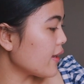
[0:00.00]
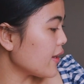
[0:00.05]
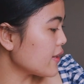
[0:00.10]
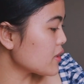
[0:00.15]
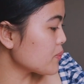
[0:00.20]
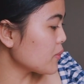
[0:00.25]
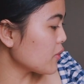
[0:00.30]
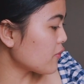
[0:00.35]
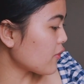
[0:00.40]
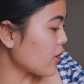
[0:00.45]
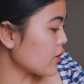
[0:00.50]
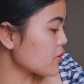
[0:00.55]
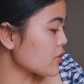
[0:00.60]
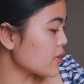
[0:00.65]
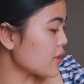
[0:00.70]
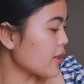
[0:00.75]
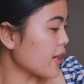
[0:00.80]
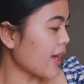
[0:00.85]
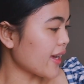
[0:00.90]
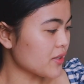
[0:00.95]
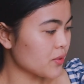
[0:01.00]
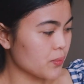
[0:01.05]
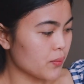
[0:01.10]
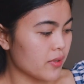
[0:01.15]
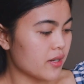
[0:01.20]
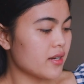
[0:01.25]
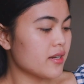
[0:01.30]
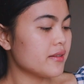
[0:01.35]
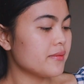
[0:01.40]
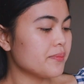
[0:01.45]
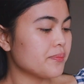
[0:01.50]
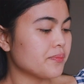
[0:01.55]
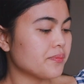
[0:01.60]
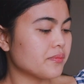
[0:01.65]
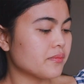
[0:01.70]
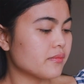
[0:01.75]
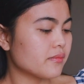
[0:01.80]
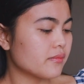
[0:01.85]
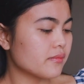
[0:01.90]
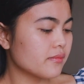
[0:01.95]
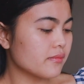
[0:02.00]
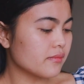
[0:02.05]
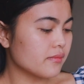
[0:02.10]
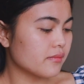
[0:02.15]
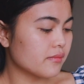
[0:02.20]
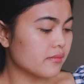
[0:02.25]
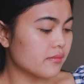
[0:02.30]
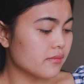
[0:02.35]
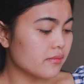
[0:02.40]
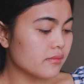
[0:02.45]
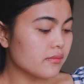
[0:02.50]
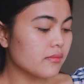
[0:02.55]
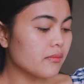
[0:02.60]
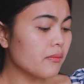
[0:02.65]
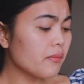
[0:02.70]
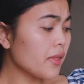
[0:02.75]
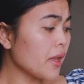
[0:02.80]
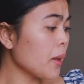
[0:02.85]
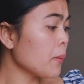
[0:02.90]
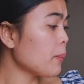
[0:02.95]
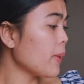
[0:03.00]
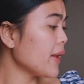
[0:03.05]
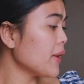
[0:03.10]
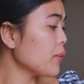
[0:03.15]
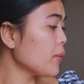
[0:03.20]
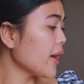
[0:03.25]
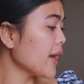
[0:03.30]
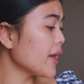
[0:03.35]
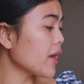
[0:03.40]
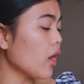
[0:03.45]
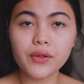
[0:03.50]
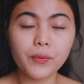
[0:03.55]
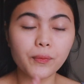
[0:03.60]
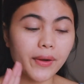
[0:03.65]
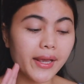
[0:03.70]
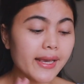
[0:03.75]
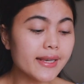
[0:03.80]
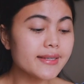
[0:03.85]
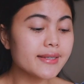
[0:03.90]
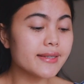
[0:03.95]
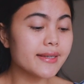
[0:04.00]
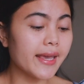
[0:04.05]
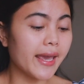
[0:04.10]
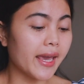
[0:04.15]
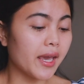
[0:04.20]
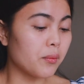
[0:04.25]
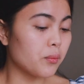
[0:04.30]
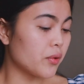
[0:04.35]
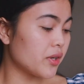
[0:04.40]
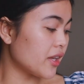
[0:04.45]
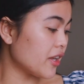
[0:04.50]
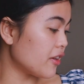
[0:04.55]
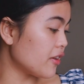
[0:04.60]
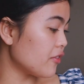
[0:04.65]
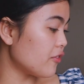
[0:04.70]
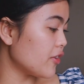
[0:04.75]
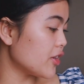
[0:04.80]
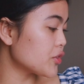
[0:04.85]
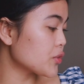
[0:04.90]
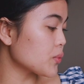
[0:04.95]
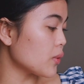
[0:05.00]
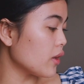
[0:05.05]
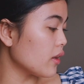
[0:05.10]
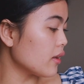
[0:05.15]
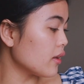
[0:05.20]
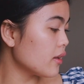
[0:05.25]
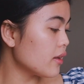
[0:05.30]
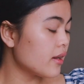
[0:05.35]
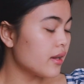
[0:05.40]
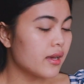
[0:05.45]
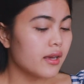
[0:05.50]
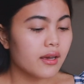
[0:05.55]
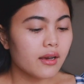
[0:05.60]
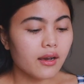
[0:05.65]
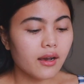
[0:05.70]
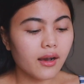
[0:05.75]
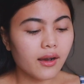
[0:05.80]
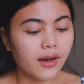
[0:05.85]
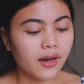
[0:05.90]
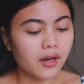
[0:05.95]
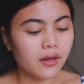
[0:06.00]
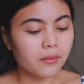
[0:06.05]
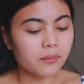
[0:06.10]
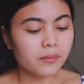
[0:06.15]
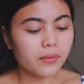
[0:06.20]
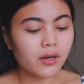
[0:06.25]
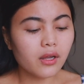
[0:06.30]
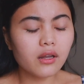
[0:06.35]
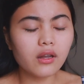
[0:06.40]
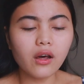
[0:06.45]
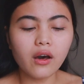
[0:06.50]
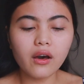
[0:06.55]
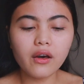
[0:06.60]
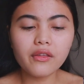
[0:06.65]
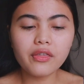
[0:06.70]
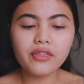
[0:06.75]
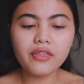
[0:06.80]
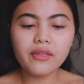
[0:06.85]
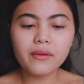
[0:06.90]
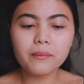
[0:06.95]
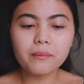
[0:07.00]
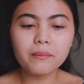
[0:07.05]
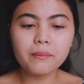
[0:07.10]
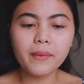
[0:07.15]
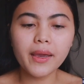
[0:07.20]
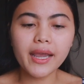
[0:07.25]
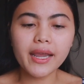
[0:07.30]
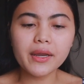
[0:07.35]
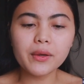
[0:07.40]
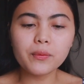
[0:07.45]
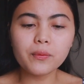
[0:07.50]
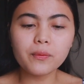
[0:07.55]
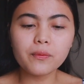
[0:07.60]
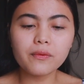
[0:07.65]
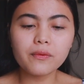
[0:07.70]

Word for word: let's move on to the next one. By the way, the rings came with individual cloth made